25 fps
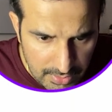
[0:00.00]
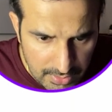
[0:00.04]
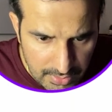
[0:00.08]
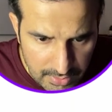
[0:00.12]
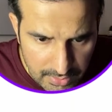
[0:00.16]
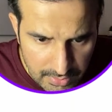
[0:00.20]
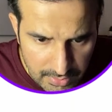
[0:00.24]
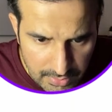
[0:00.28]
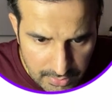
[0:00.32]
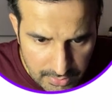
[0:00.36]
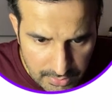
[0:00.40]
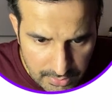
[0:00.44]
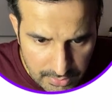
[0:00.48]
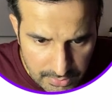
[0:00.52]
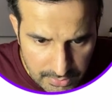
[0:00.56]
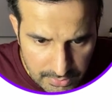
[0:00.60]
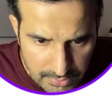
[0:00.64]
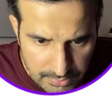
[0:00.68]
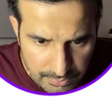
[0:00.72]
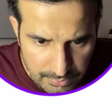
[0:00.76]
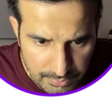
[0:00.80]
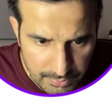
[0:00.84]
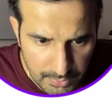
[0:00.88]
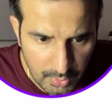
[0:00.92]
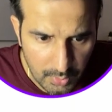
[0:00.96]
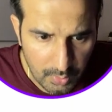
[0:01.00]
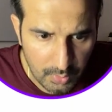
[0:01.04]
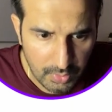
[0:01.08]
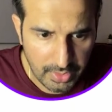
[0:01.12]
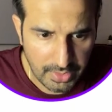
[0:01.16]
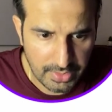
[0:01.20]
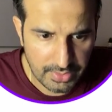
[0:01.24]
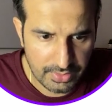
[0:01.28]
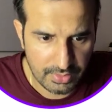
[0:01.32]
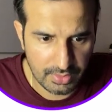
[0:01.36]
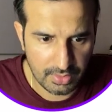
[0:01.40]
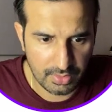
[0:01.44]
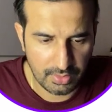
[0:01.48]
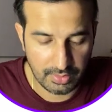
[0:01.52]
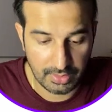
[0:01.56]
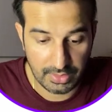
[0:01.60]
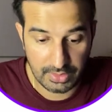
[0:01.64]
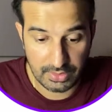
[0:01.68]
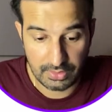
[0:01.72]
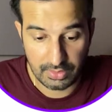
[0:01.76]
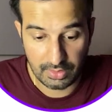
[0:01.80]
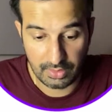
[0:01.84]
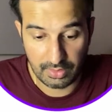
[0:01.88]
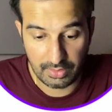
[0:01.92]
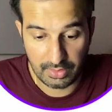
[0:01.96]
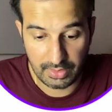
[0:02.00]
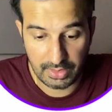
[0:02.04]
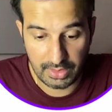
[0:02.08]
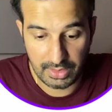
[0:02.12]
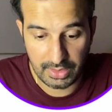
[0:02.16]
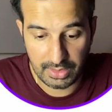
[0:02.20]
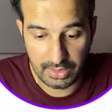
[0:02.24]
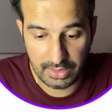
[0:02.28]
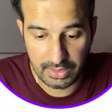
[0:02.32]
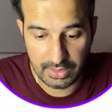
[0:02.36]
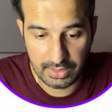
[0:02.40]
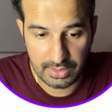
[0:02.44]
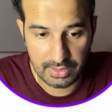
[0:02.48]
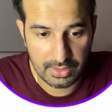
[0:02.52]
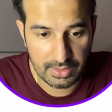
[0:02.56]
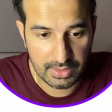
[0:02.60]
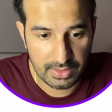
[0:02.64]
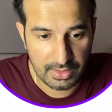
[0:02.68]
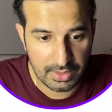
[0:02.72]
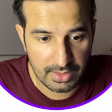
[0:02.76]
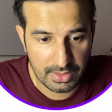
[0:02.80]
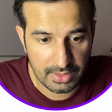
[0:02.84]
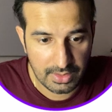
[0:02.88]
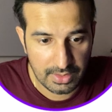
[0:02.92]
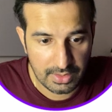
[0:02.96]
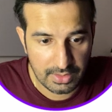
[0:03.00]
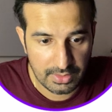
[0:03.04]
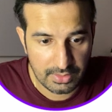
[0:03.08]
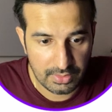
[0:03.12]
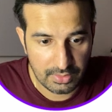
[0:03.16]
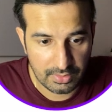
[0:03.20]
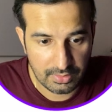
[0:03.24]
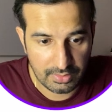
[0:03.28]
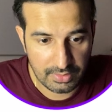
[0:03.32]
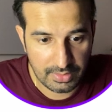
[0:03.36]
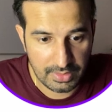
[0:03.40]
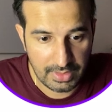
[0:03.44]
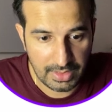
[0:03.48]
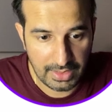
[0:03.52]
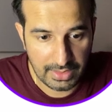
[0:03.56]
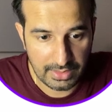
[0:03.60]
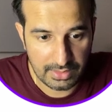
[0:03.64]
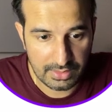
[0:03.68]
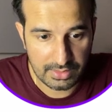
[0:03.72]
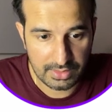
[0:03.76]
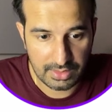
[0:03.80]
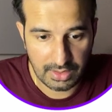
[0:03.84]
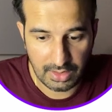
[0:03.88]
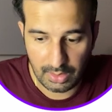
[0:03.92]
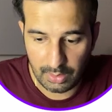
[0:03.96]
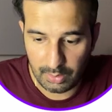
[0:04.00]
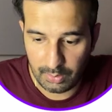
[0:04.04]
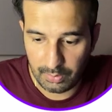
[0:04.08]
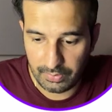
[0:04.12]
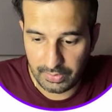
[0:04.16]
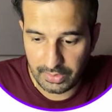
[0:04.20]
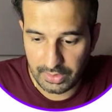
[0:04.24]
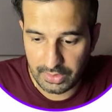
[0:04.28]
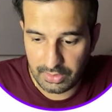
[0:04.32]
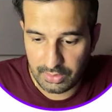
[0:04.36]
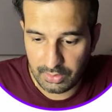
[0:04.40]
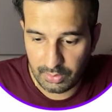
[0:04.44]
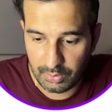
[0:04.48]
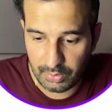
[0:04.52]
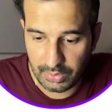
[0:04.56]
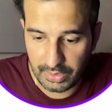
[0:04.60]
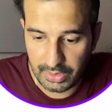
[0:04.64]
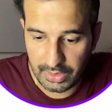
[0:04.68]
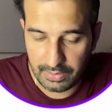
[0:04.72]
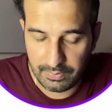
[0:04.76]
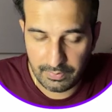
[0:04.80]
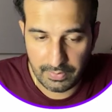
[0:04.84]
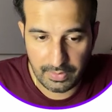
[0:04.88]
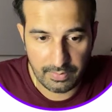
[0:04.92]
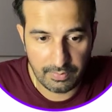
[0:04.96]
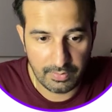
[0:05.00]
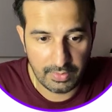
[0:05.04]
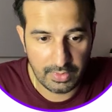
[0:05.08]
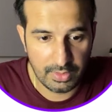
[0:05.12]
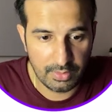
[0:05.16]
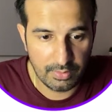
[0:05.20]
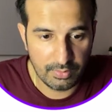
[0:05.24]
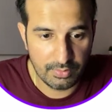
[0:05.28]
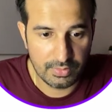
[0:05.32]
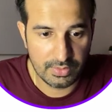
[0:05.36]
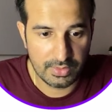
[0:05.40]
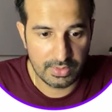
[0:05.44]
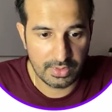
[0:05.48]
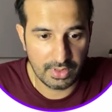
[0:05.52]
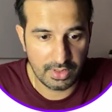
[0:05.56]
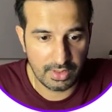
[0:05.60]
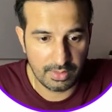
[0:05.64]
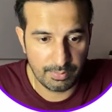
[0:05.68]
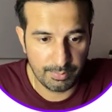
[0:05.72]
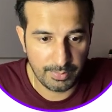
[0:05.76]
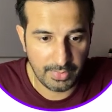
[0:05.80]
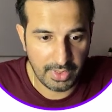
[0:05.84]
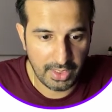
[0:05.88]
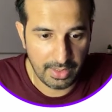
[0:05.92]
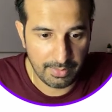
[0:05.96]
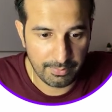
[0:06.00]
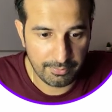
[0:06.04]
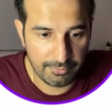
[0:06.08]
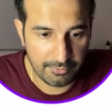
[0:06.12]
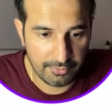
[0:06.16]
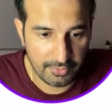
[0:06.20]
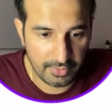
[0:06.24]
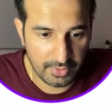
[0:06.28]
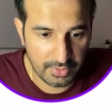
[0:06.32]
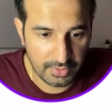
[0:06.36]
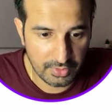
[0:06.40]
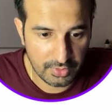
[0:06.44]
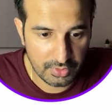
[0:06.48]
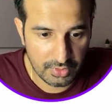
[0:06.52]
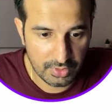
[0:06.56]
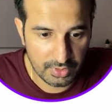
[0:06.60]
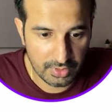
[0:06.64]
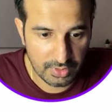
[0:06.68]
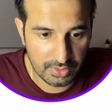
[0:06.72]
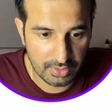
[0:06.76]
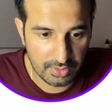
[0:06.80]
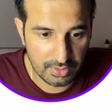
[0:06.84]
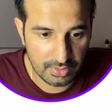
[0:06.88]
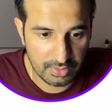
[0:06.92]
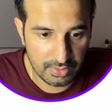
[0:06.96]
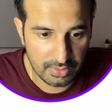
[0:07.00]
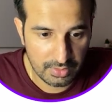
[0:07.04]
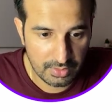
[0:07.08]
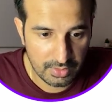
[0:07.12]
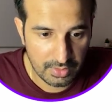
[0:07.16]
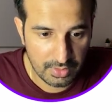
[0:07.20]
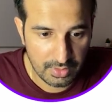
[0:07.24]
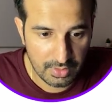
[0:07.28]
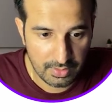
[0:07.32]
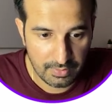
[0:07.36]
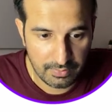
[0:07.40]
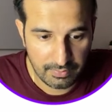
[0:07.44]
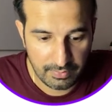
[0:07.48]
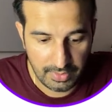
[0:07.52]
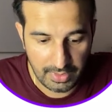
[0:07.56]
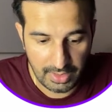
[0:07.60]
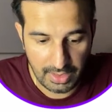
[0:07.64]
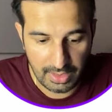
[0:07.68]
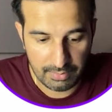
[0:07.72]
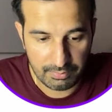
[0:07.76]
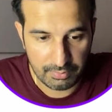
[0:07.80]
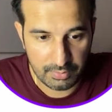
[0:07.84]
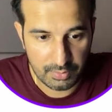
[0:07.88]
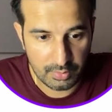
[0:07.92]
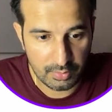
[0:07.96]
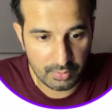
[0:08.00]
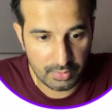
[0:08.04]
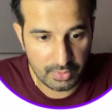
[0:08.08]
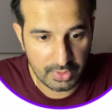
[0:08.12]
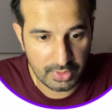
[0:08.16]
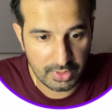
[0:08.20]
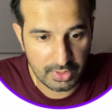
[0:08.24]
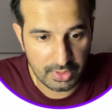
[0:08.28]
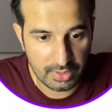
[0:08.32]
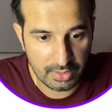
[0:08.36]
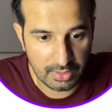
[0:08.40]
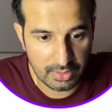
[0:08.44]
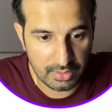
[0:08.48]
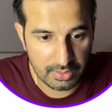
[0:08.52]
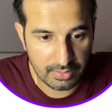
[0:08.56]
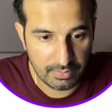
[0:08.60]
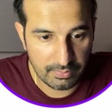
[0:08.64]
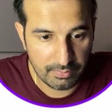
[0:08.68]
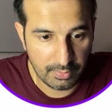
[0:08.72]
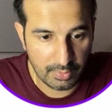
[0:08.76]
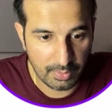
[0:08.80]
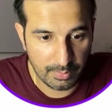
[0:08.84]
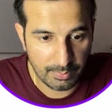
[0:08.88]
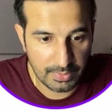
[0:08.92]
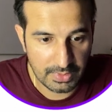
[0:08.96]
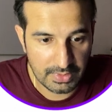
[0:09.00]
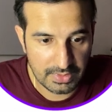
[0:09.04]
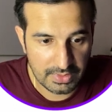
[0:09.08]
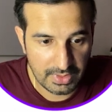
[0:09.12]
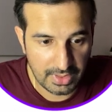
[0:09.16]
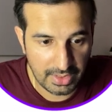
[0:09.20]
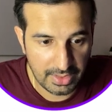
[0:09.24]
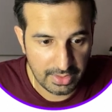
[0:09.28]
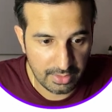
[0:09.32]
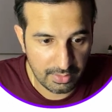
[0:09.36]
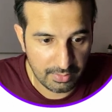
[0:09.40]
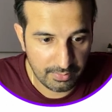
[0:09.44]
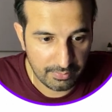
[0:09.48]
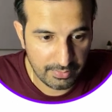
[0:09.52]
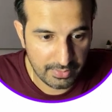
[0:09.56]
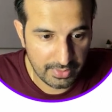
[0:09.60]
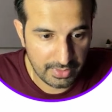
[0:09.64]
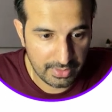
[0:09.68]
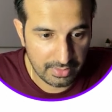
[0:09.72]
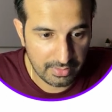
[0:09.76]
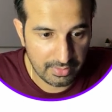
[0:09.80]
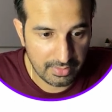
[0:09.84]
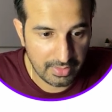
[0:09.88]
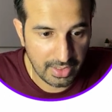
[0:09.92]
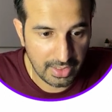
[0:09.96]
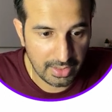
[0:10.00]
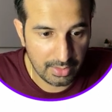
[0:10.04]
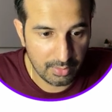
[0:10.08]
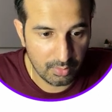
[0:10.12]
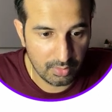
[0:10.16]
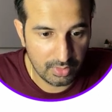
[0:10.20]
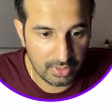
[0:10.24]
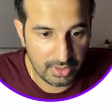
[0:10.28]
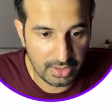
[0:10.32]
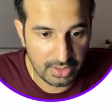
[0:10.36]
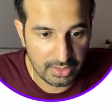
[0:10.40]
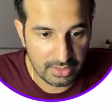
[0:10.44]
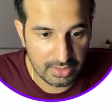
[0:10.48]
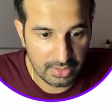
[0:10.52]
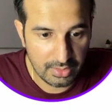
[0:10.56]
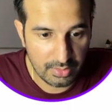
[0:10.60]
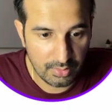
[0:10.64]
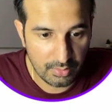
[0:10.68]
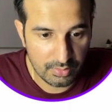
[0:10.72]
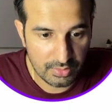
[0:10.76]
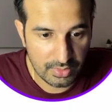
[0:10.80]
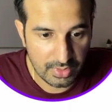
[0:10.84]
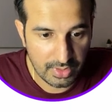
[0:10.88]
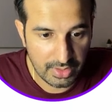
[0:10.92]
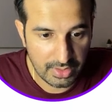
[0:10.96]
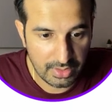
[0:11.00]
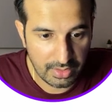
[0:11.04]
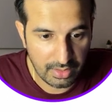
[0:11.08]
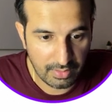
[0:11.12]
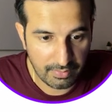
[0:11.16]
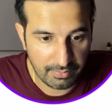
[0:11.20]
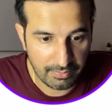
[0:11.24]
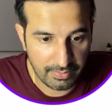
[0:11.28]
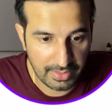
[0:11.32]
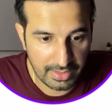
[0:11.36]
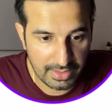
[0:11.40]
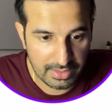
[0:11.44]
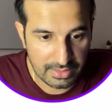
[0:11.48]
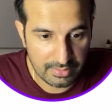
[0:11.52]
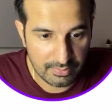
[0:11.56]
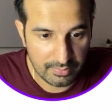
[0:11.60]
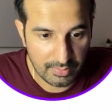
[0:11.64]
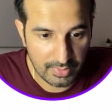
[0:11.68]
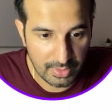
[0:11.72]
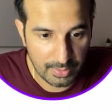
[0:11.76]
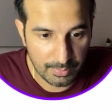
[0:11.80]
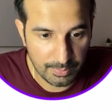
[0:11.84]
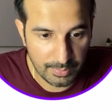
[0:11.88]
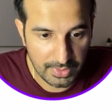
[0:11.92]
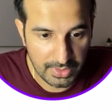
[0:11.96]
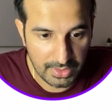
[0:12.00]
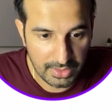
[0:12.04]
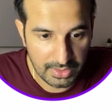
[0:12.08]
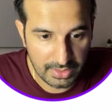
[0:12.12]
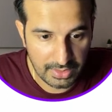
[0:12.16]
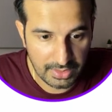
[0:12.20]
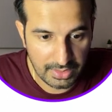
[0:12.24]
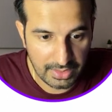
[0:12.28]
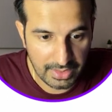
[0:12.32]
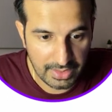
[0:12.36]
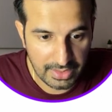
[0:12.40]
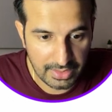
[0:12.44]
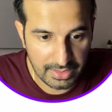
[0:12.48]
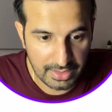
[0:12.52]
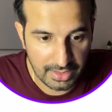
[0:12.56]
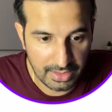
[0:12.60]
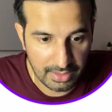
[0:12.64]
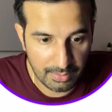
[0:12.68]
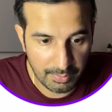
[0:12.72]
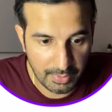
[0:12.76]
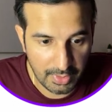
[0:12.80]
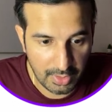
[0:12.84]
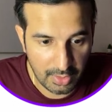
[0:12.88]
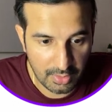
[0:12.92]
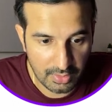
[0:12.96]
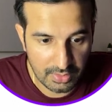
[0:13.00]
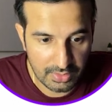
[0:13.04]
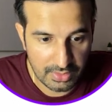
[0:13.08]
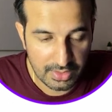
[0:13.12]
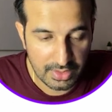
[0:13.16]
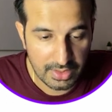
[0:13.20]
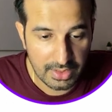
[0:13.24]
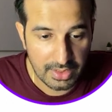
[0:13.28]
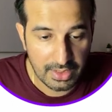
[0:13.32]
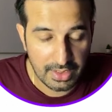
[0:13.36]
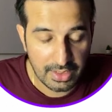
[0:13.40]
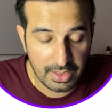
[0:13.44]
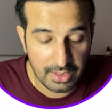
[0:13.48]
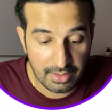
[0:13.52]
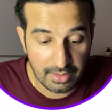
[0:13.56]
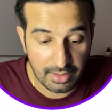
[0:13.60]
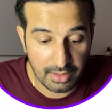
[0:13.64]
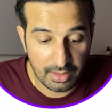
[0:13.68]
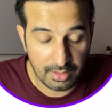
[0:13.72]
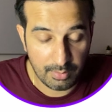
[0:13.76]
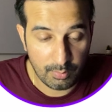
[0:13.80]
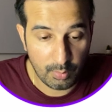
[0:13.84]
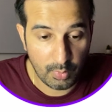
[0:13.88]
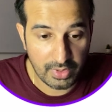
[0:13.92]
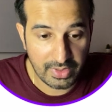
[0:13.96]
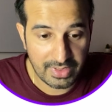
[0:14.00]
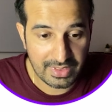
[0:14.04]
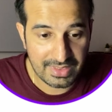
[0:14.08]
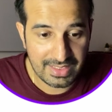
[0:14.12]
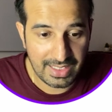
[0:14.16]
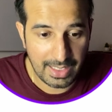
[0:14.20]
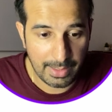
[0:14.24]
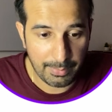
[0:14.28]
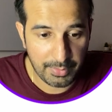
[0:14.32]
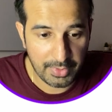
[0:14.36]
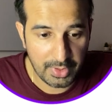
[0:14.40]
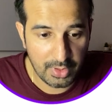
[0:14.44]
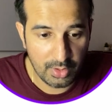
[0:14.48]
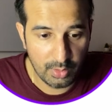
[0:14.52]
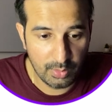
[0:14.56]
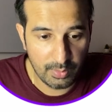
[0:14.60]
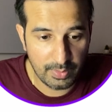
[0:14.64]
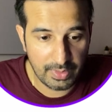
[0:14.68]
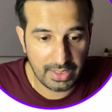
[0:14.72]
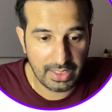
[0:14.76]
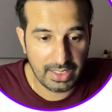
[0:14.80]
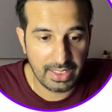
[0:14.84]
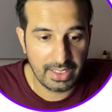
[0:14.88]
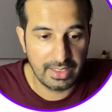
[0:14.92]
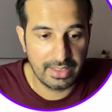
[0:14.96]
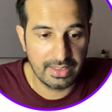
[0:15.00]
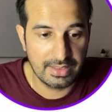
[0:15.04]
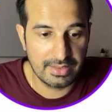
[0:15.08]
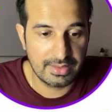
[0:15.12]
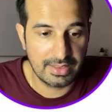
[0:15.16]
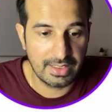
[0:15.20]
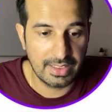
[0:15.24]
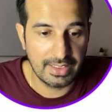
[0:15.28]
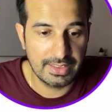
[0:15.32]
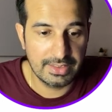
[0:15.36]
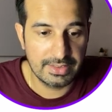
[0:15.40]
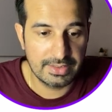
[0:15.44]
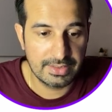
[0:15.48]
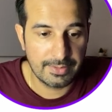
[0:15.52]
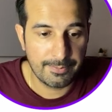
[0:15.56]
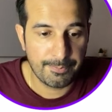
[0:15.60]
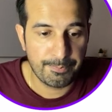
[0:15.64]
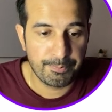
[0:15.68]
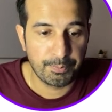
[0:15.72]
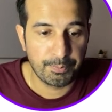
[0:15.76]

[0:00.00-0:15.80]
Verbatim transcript: uh, okay, sorry, sorry. So that's how we do it when we use a map function. We have to return from inside of it. Then only the user interface will be created because uh, what is happening over here is guys,